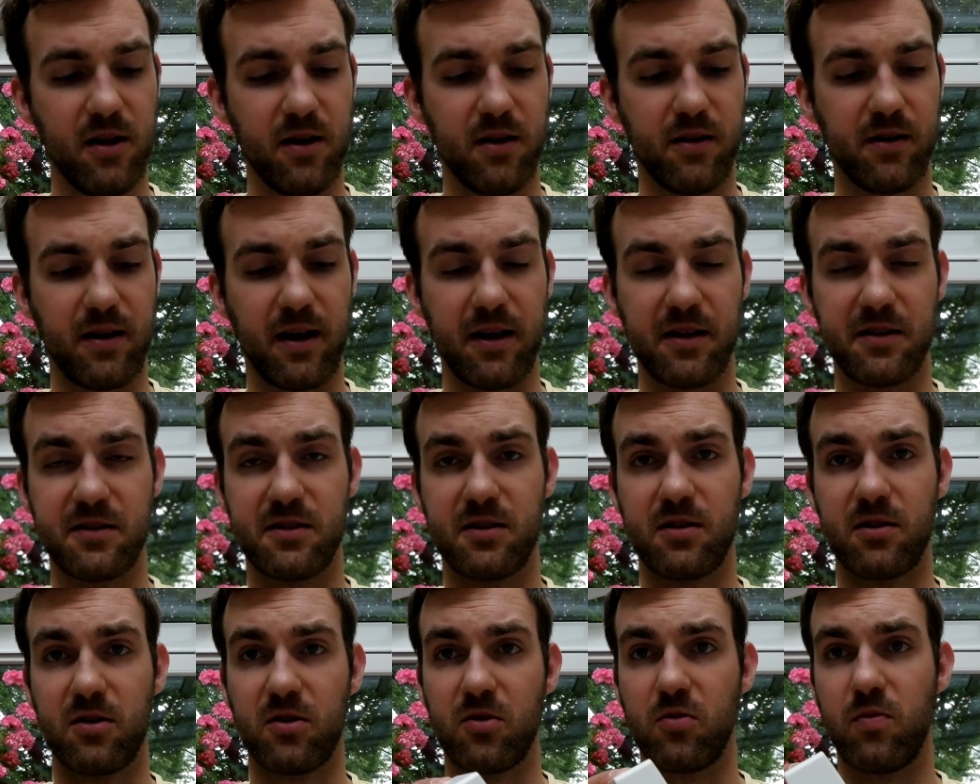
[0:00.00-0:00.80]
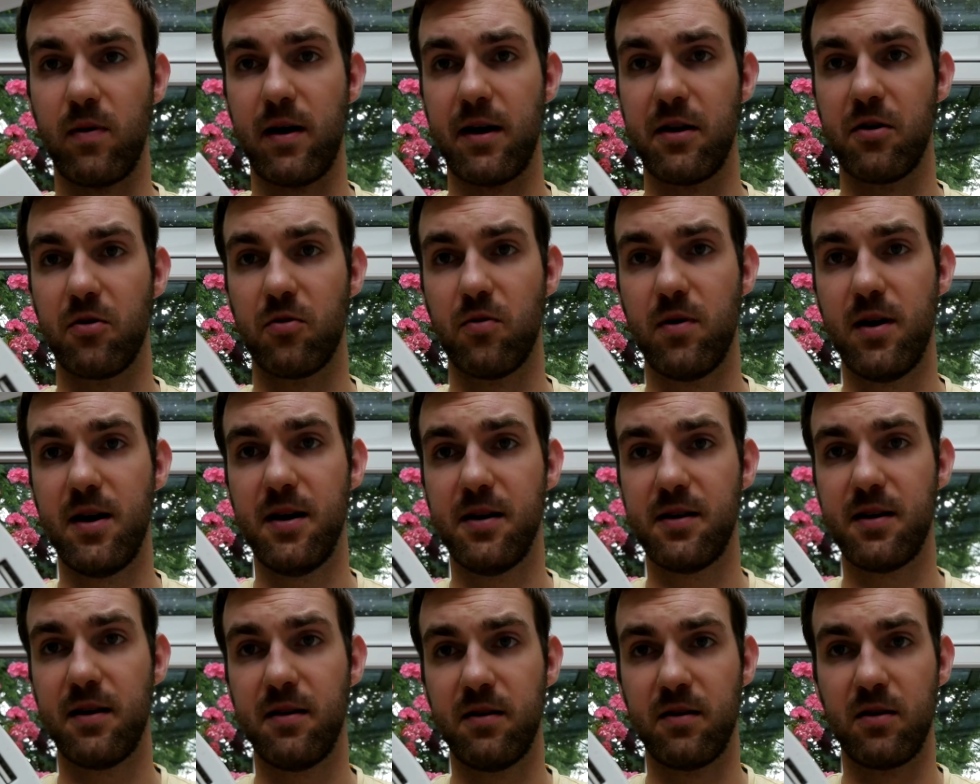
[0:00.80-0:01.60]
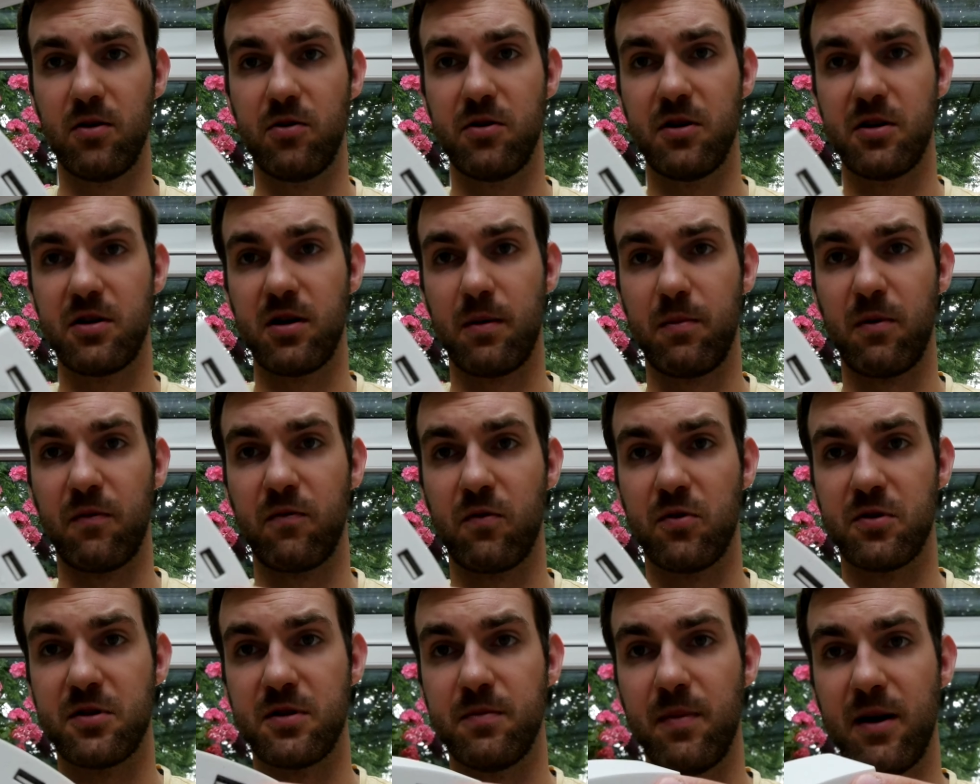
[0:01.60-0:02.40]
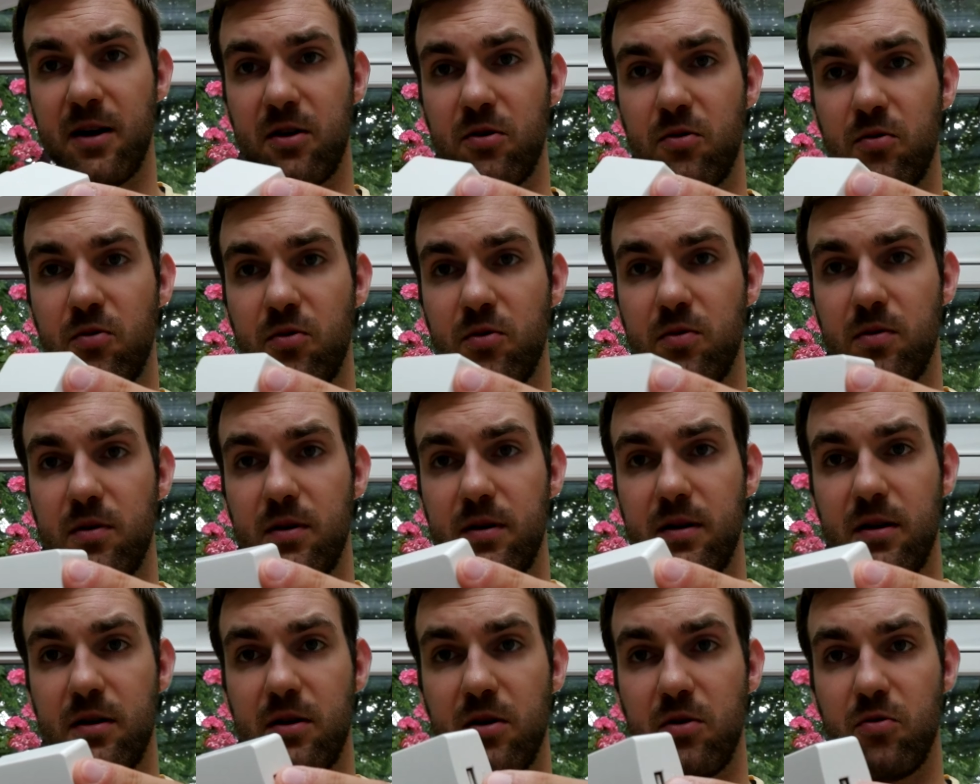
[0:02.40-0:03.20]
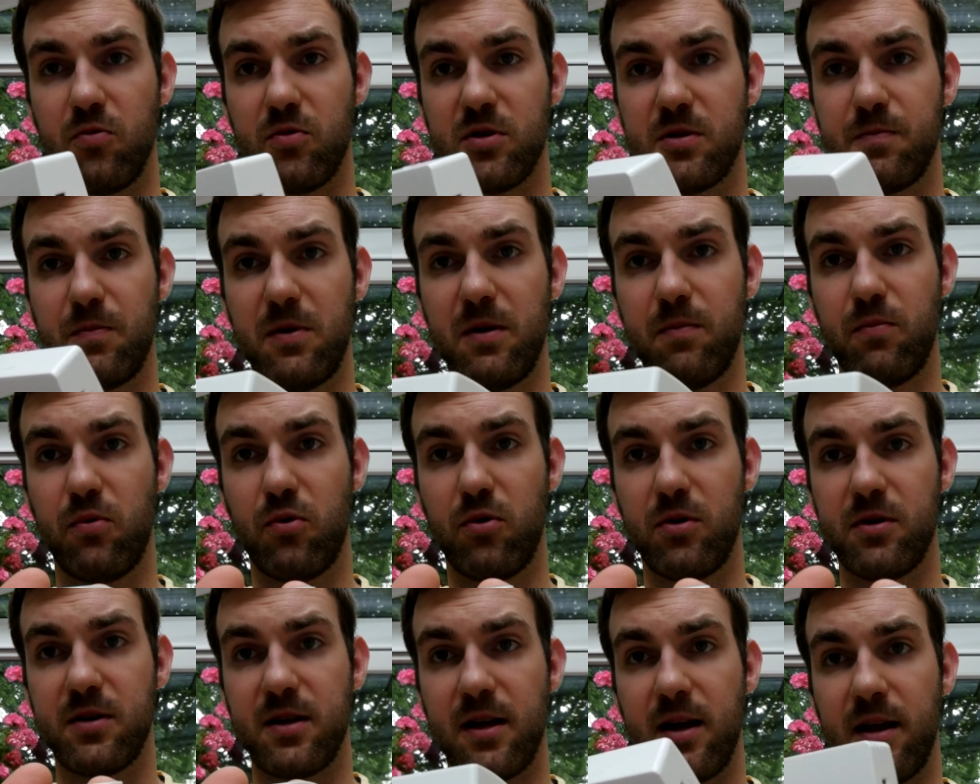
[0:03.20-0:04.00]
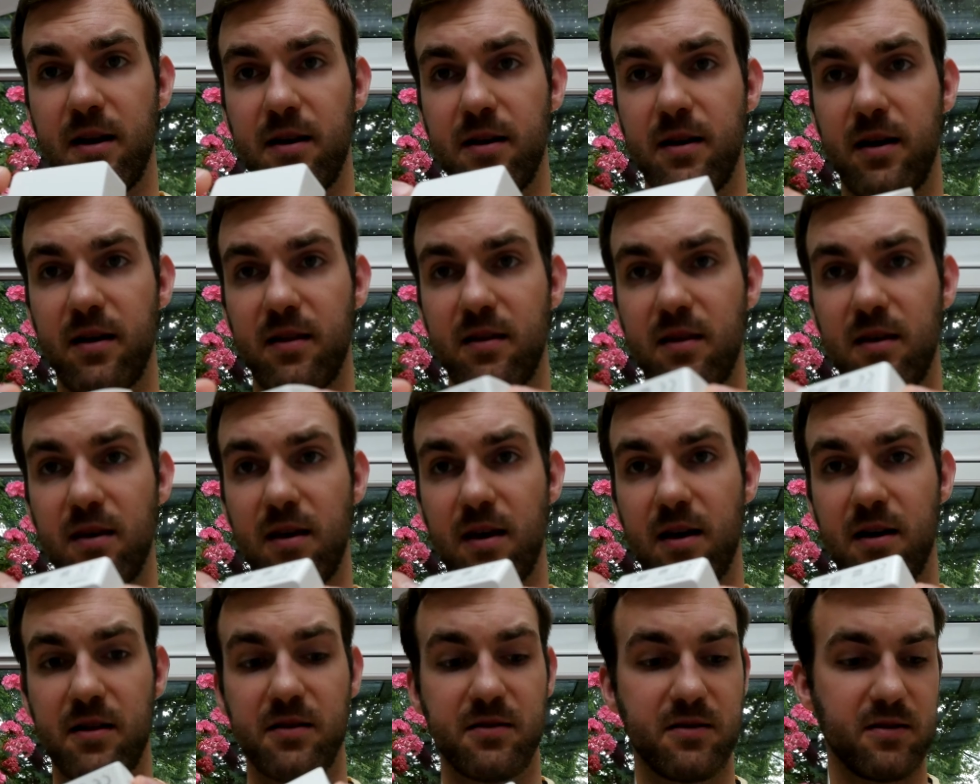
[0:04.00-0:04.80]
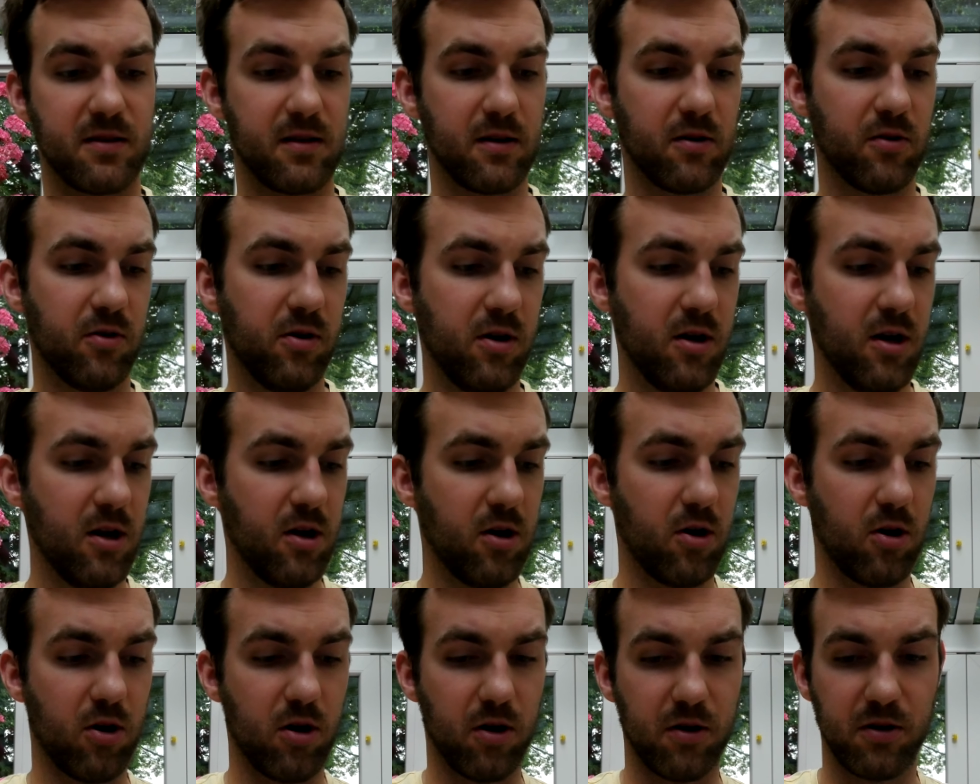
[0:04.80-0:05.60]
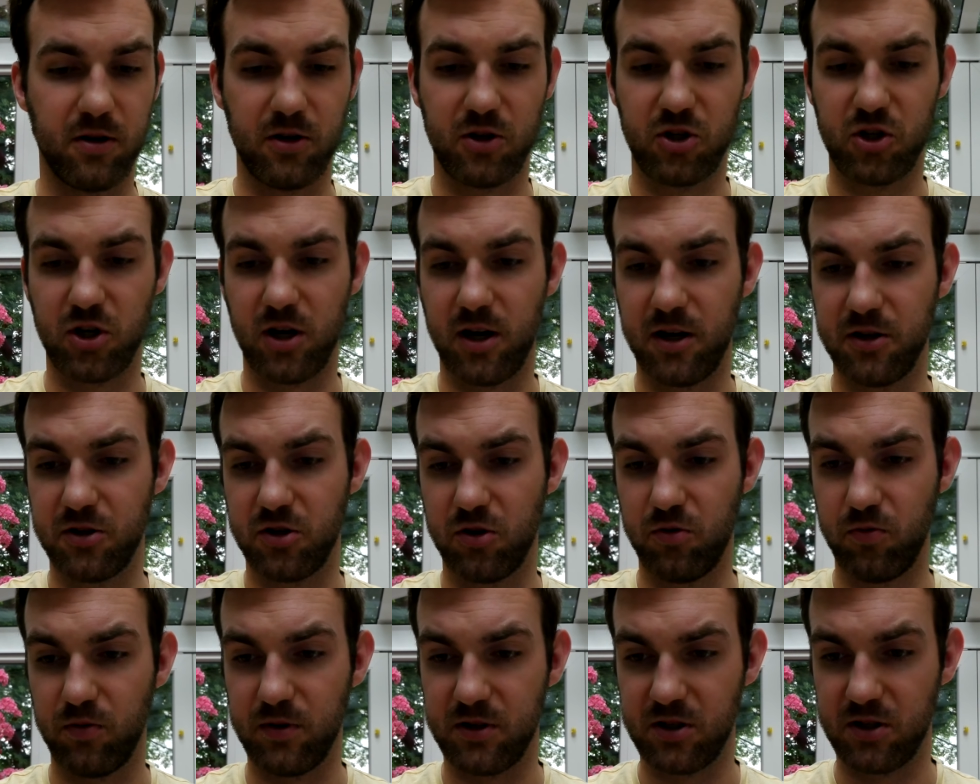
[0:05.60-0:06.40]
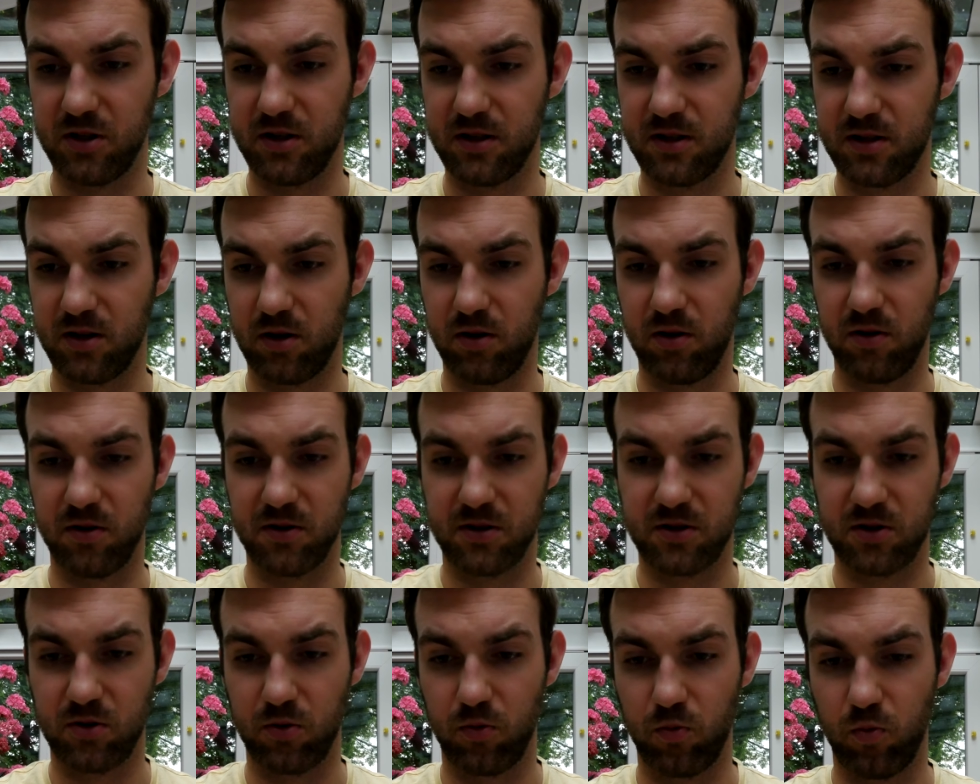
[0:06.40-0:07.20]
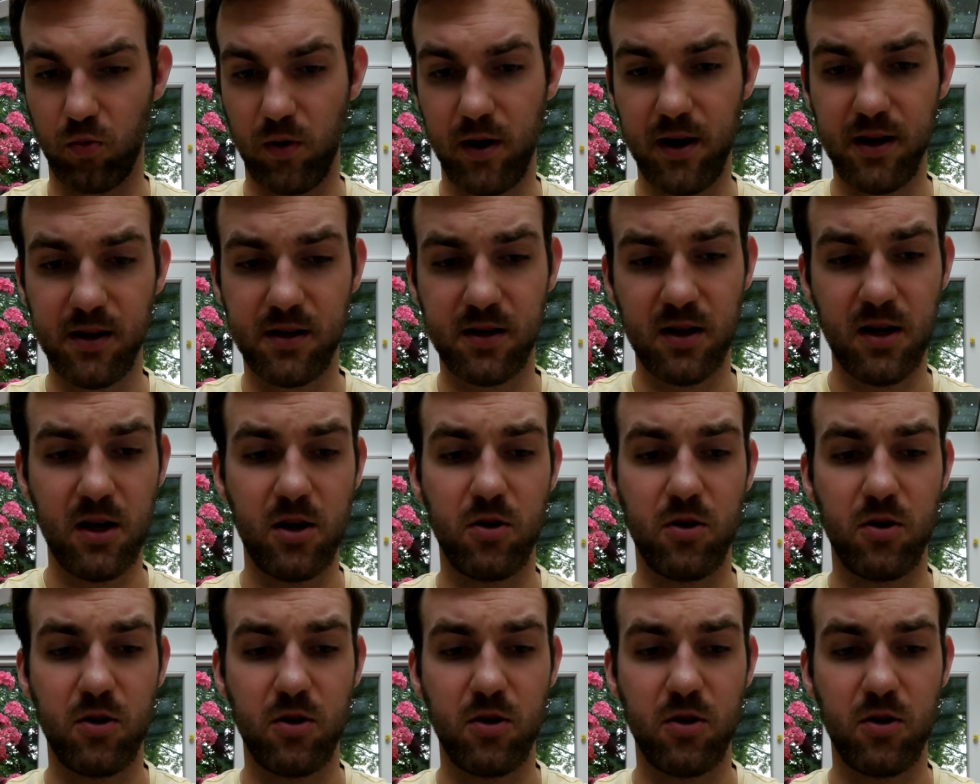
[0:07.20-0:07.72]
That's quite alright. And here on the top, of course, the USB port, and nothing else here on the charger, which is also white.